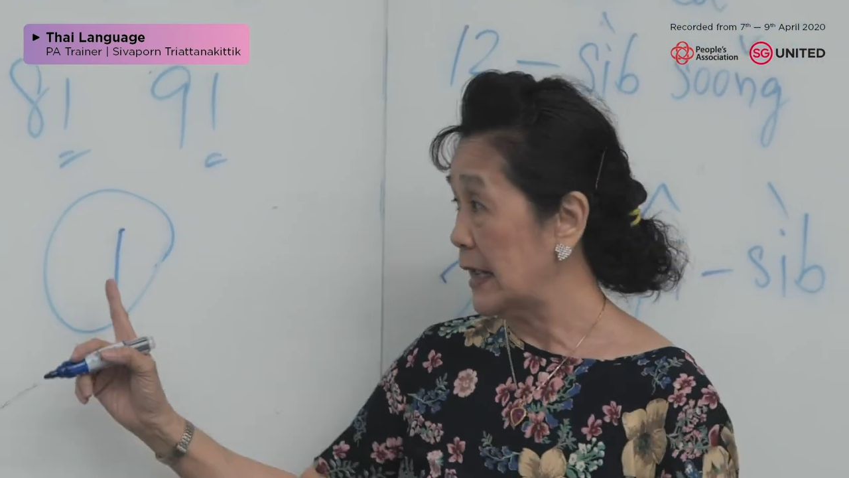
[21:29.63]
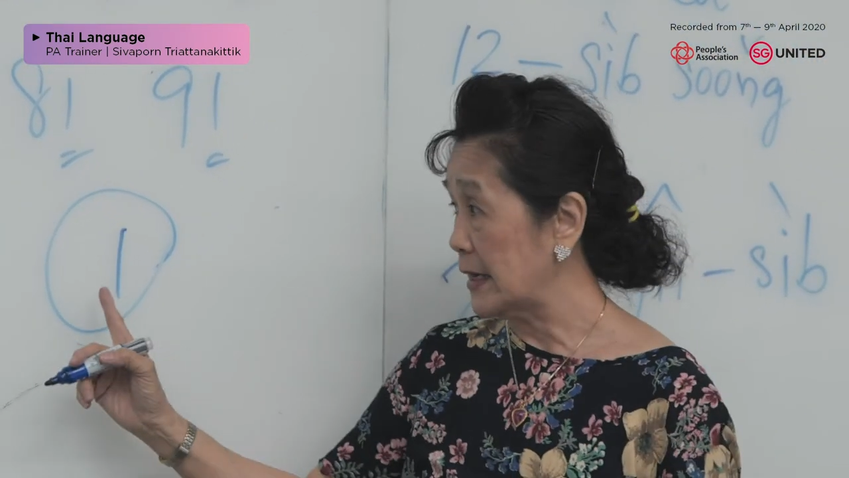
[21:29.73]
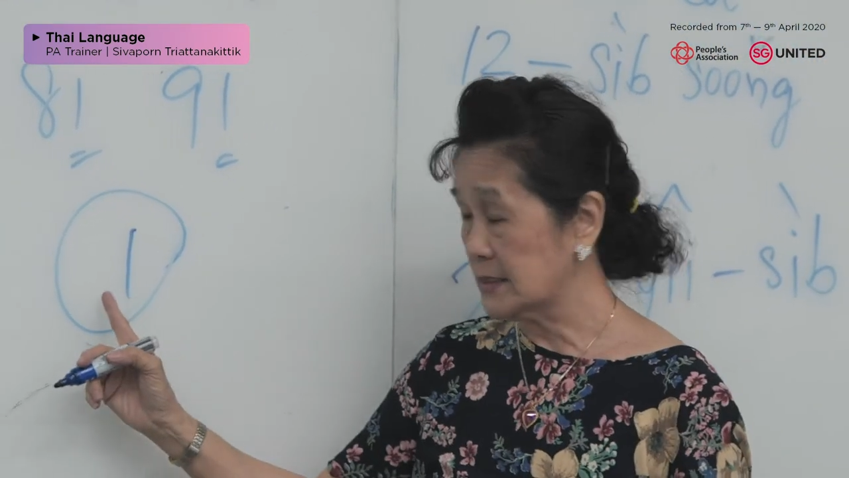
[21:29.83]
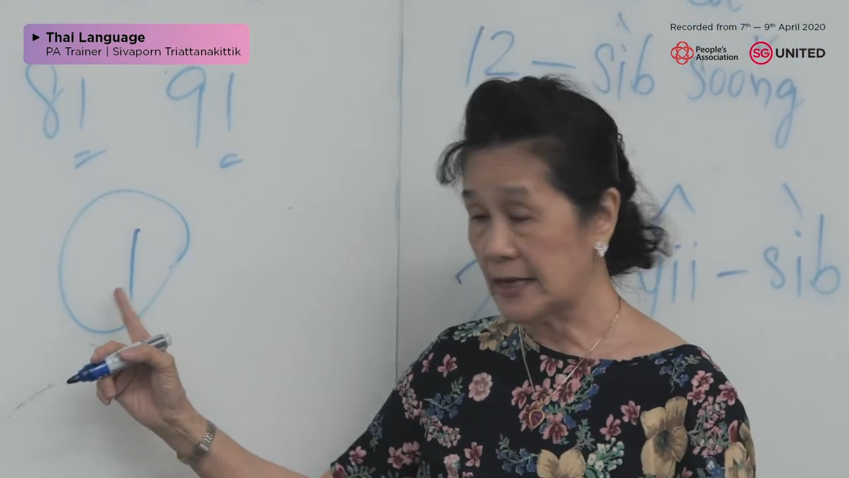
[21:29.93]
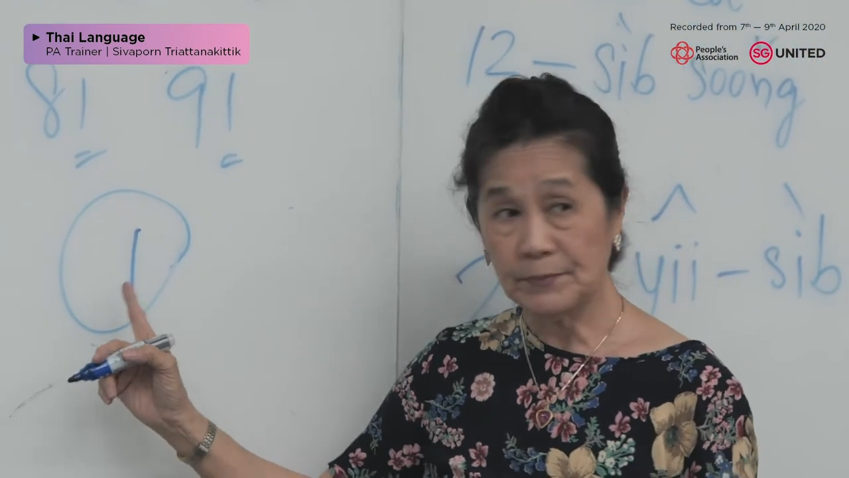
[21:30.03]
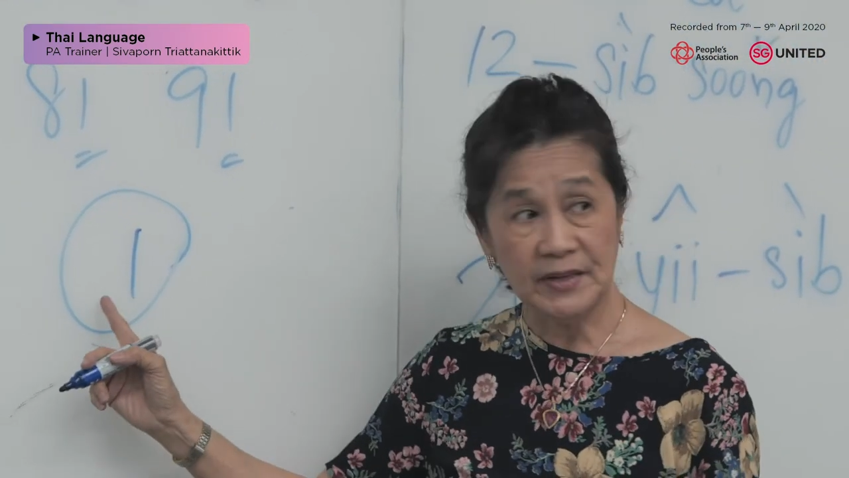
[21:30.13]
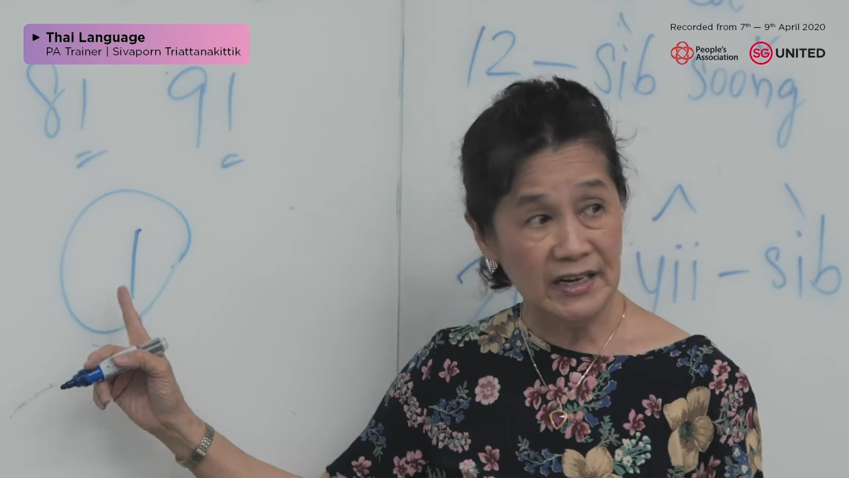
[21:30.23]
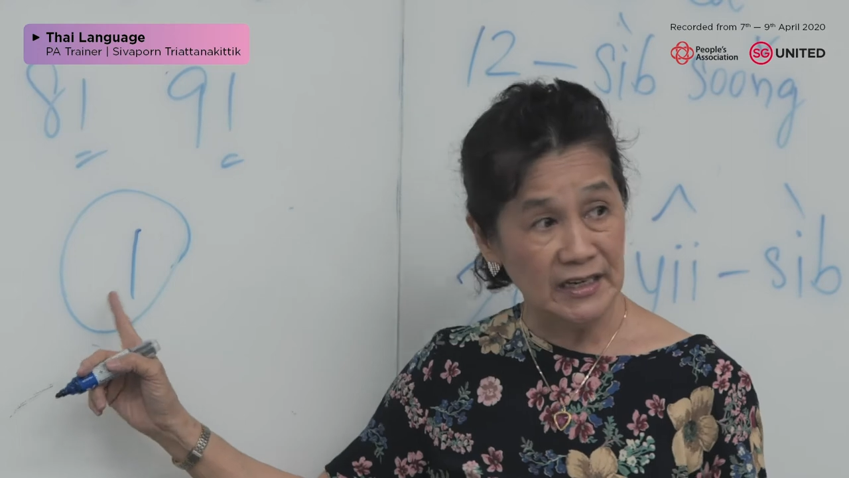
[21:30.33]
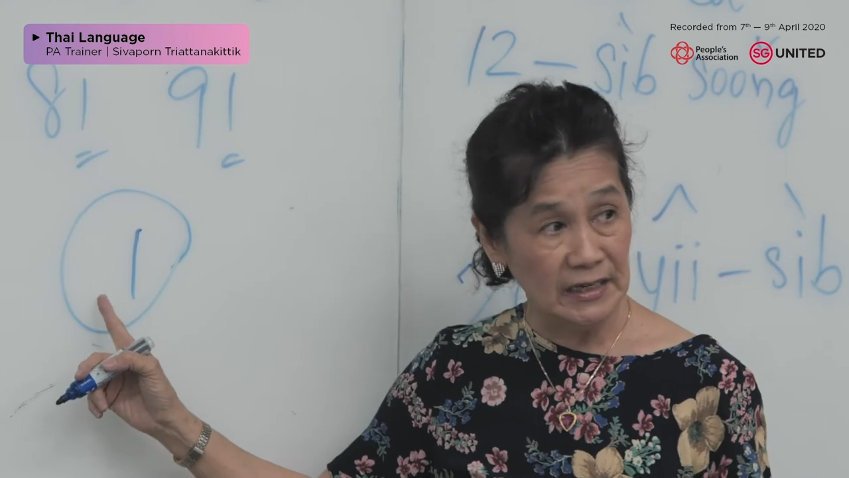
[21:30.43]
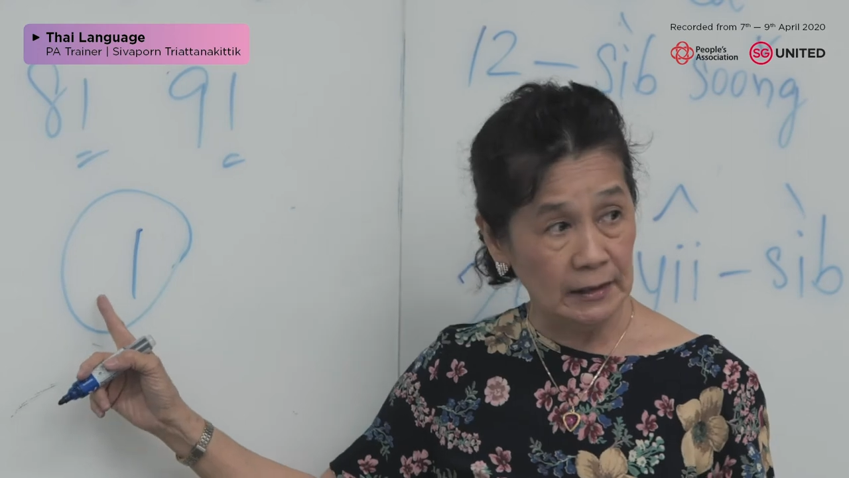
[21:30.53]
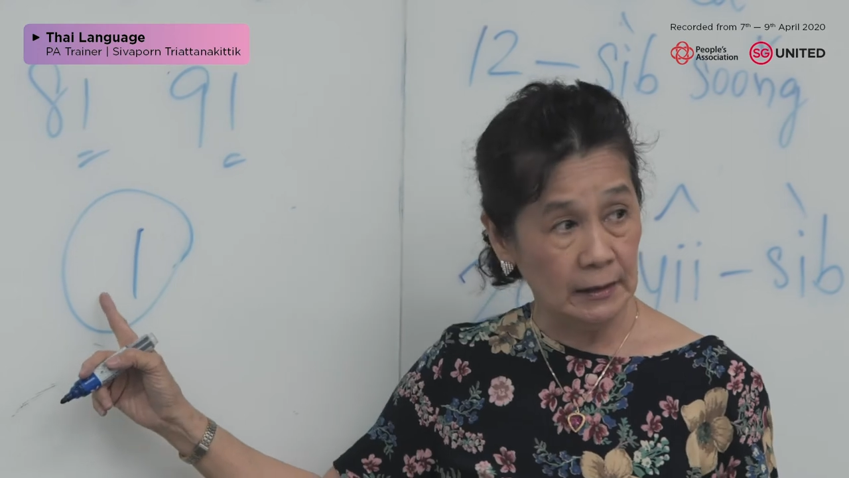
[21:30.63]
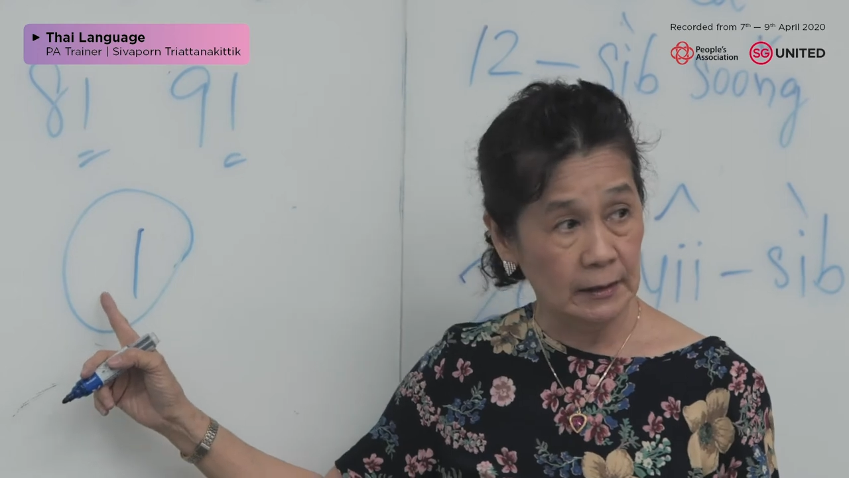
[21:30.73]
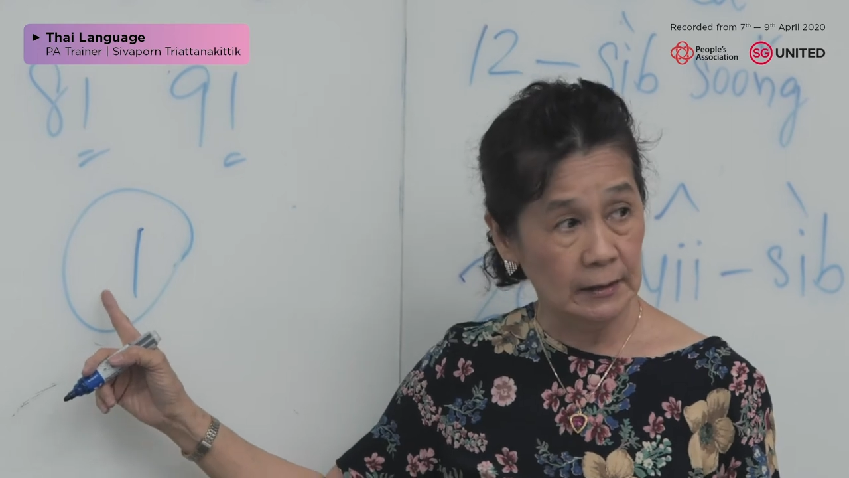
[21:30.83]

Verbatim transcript: except the 1.